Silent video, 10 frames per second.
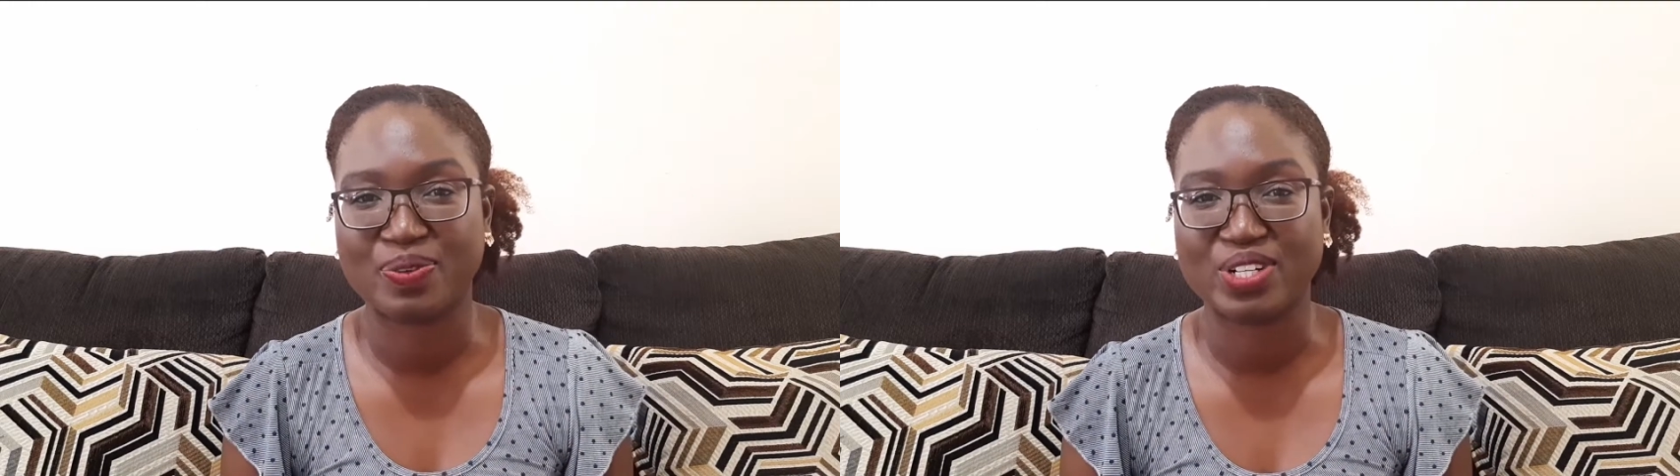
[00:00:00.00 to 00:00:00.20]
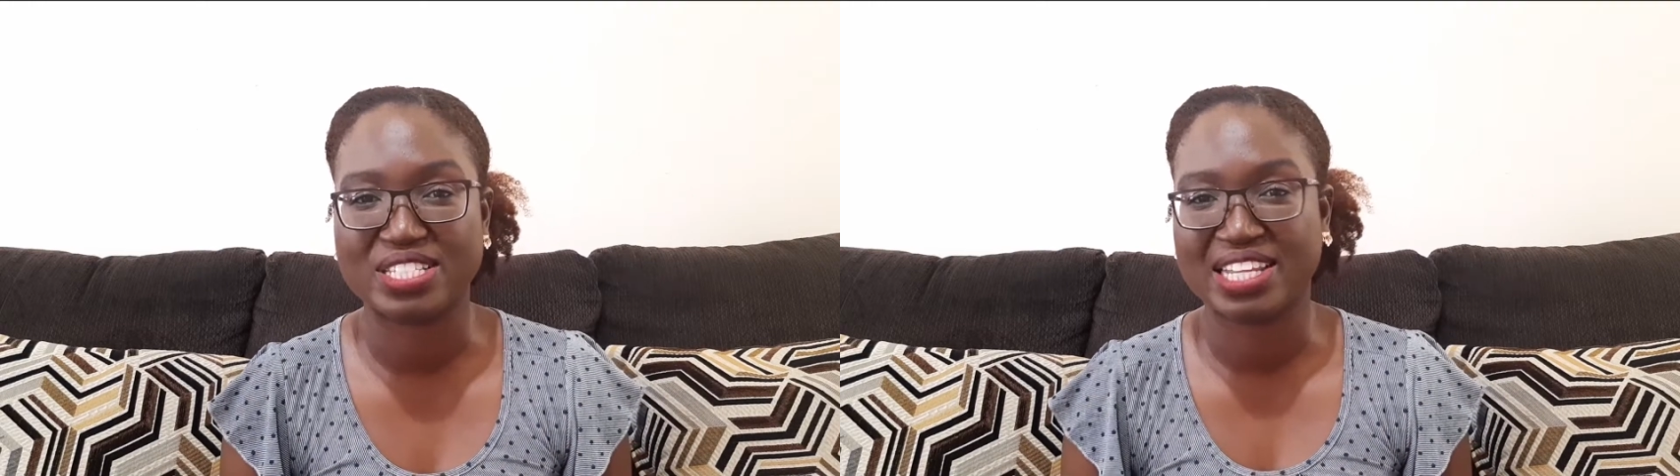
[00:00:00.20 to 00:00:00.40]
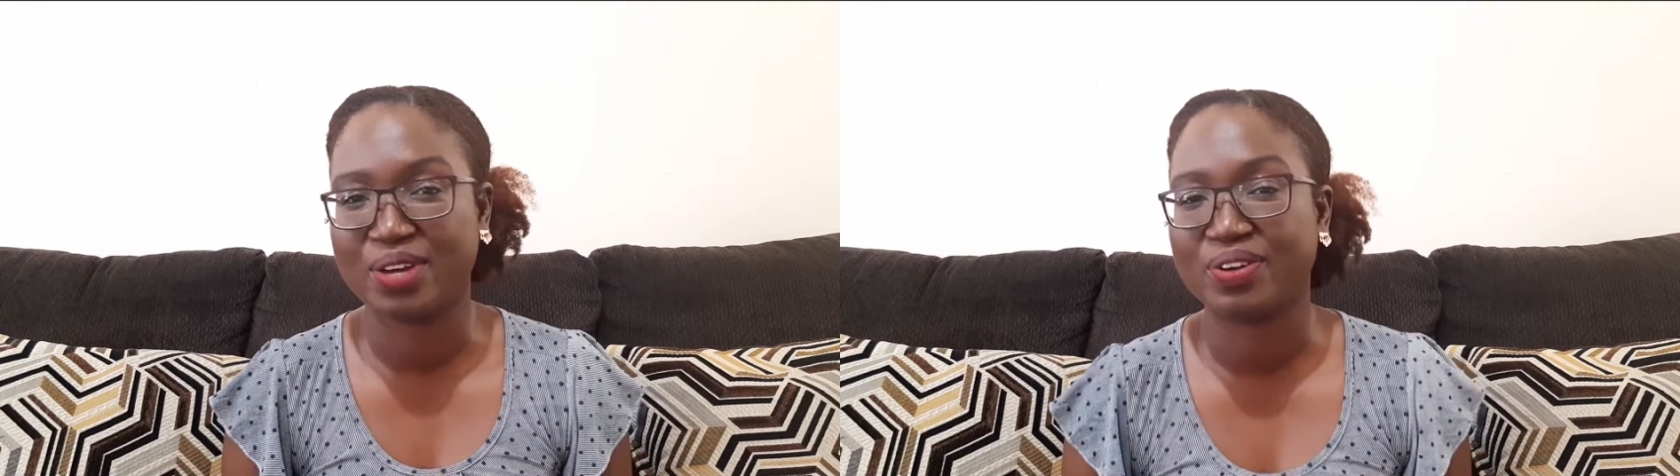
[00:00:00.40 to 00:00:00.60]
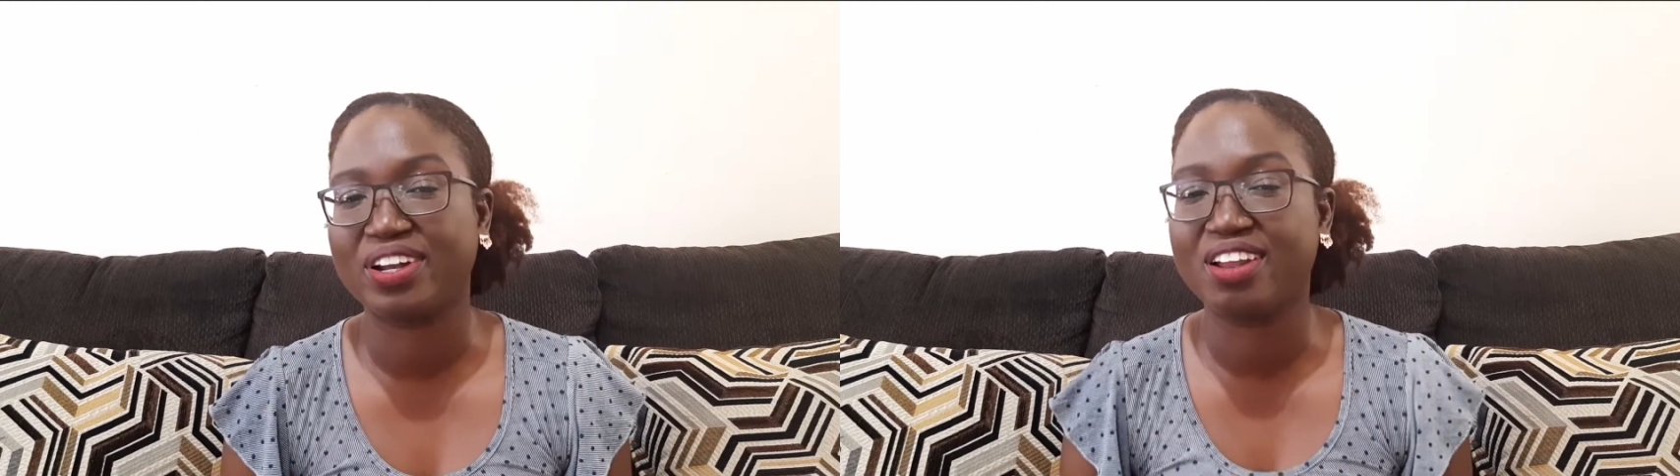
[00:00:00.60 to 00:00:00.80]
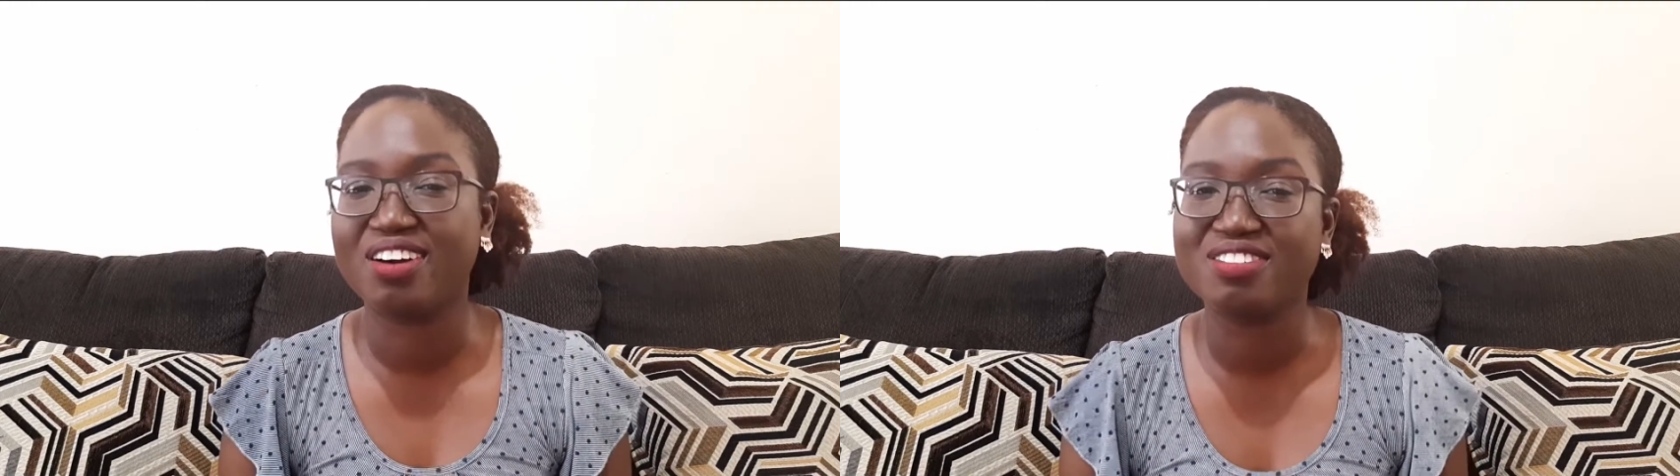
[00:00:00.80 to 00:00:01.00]
box, and I would
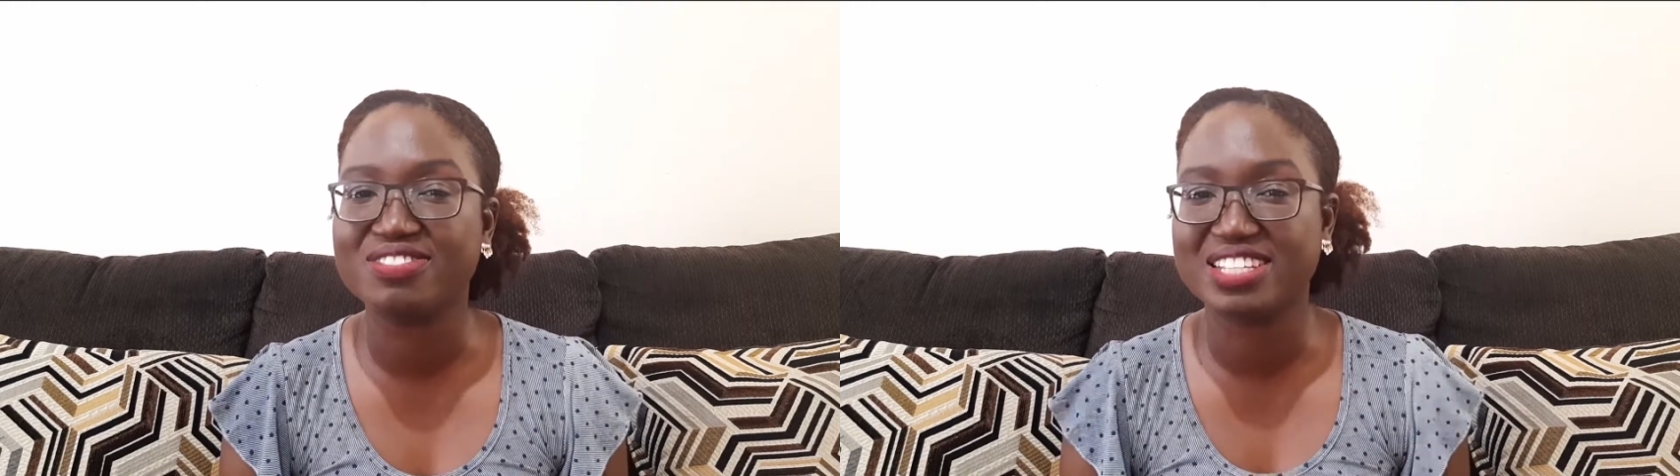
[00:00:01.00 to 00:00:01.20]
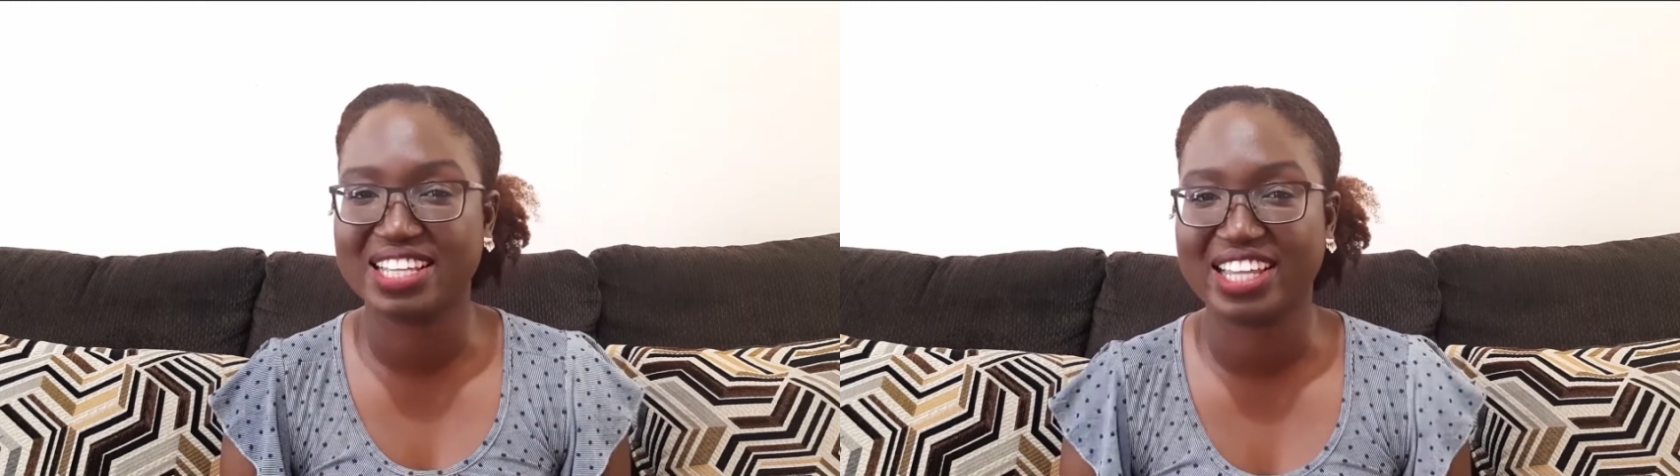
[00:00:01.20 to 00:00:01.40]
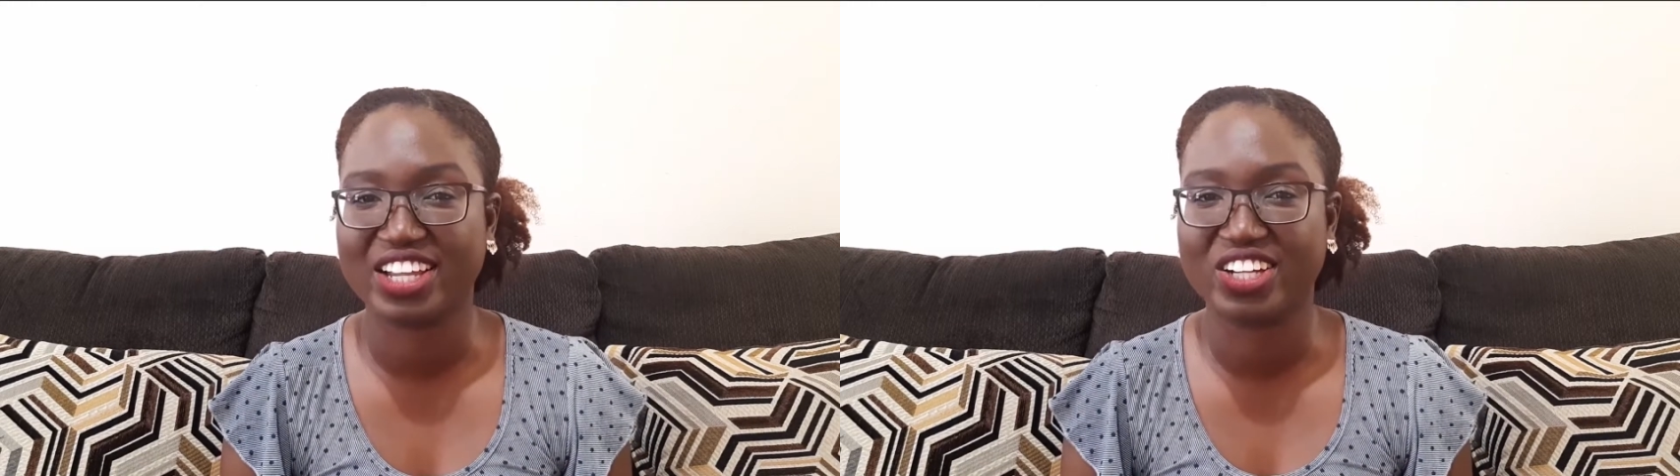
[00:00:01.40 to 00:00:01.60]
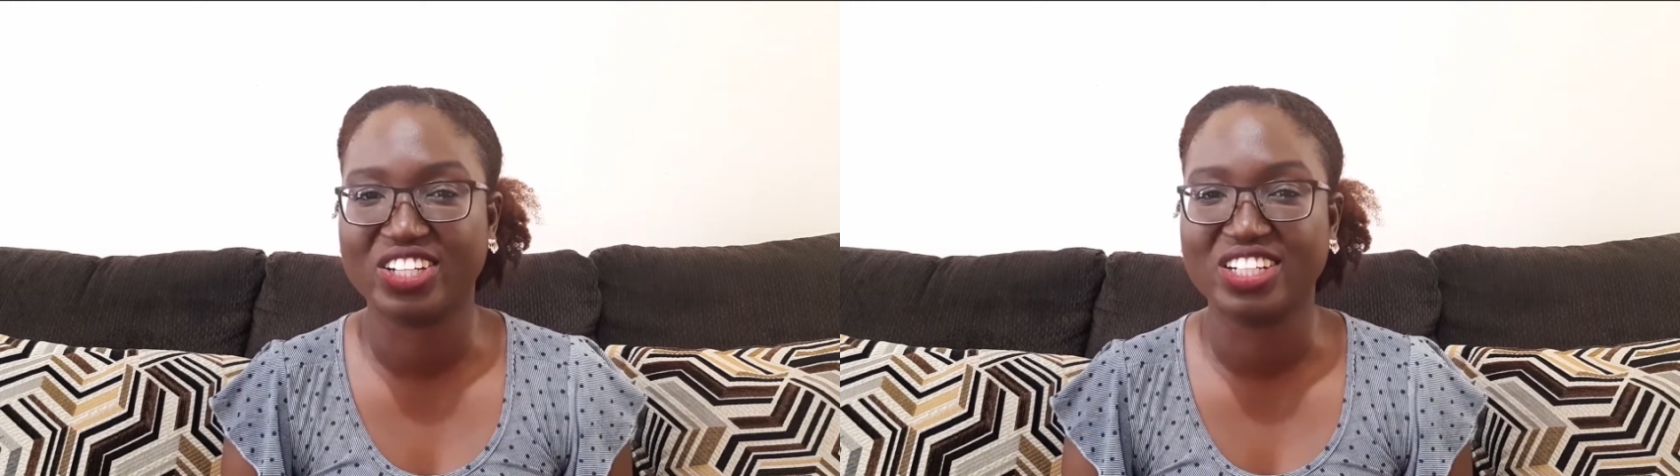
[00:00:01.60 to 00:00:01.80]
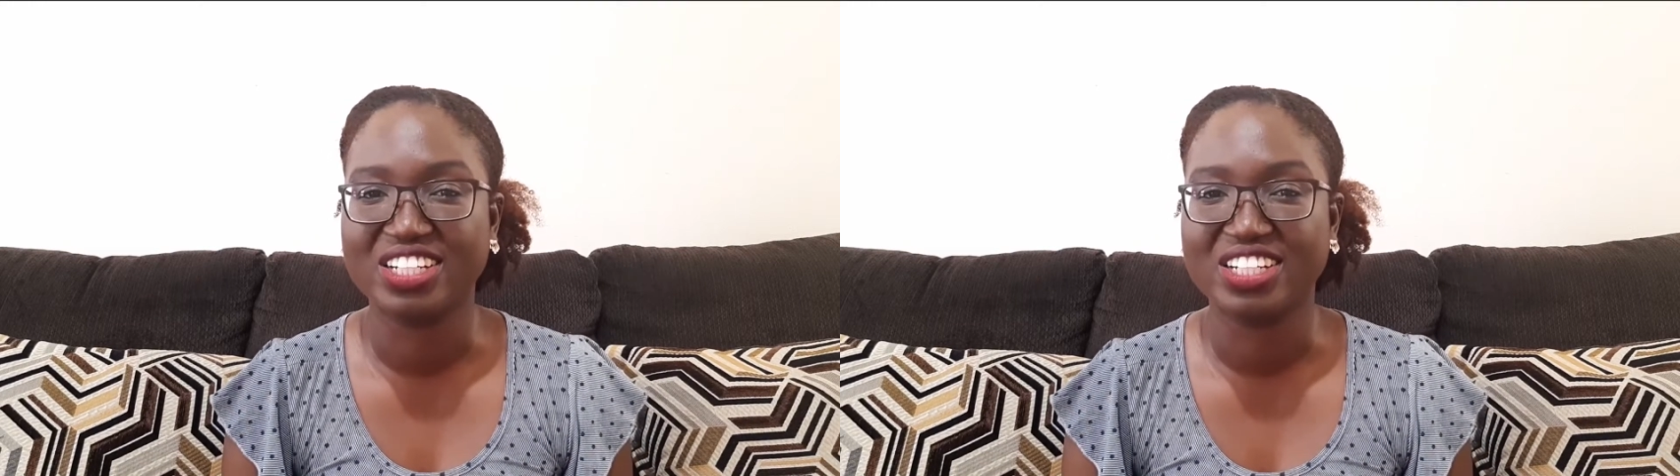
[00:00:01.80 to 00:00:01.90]
love to hear